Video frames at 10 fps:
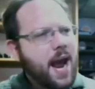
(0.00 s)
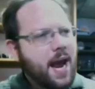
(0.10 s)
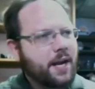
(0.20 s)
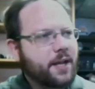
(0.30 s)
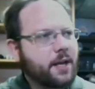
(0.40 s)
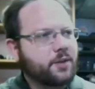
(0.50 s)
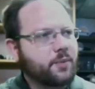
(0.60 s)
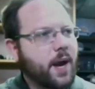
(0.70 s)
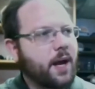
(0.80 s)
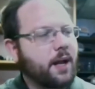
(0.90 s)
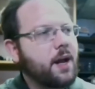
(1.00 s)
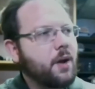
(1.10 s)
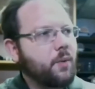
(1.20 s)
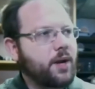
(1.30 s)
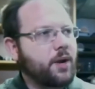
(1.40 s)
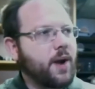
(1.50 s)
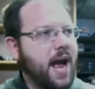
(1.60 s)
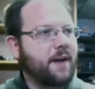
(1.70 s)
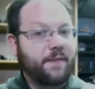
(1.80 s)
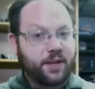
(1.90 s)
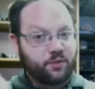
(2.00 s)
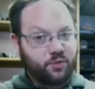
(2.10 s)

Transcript: And I think as well, when you have these